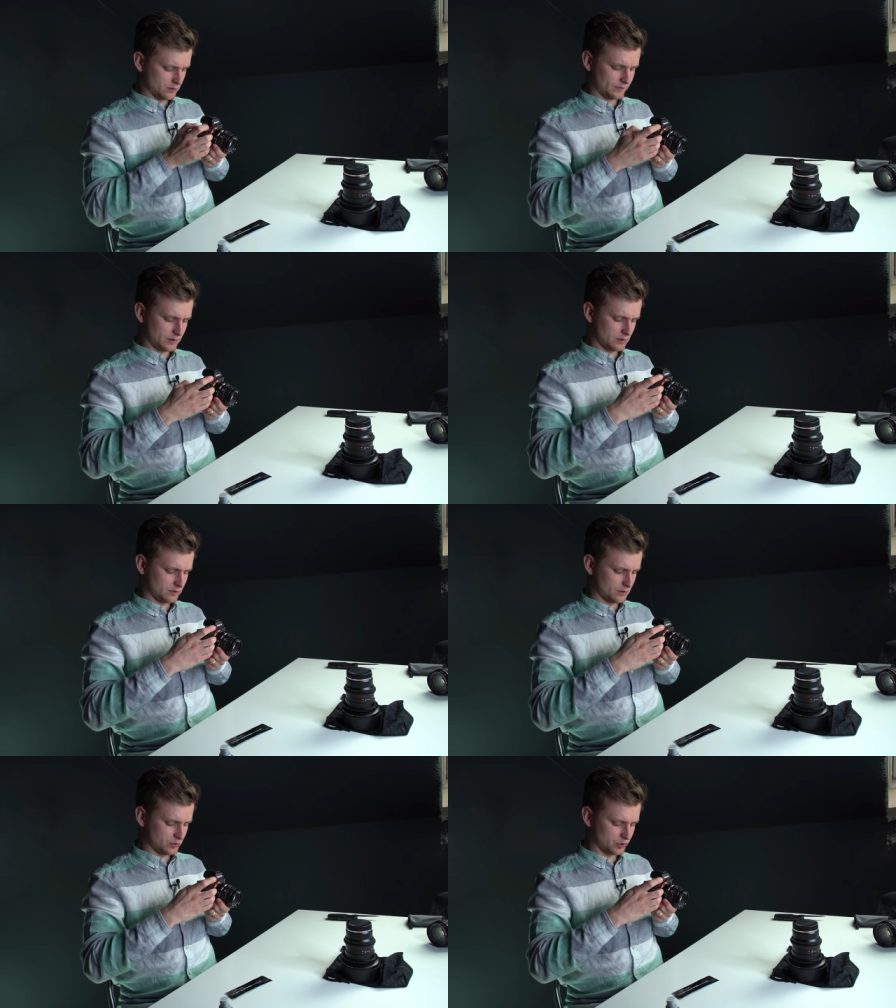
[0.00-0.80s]
over
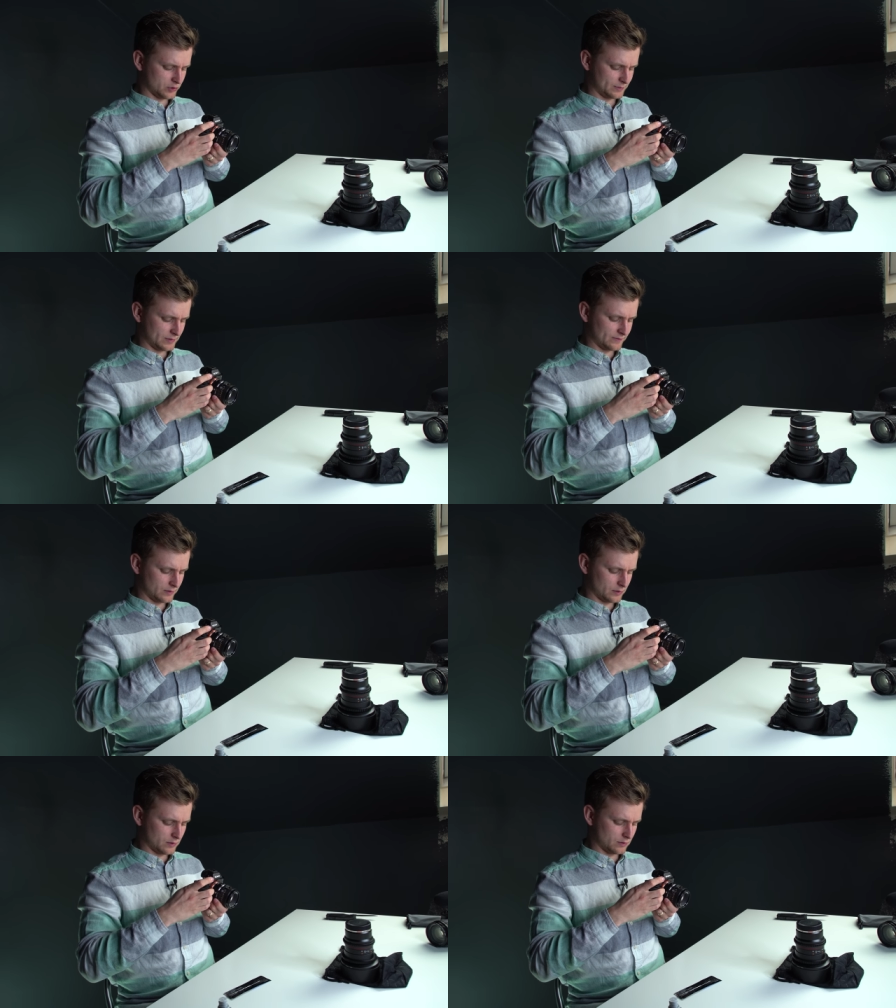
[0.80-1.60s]
here. Shutter speed
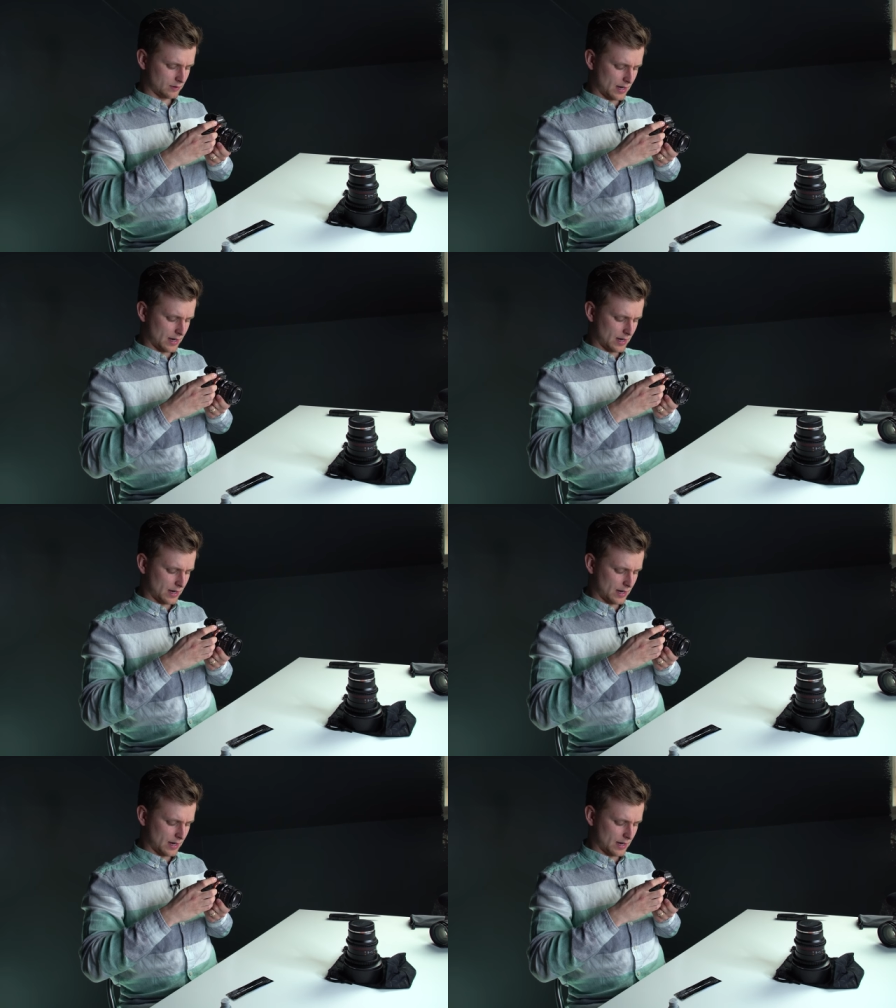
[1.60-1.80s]
very low,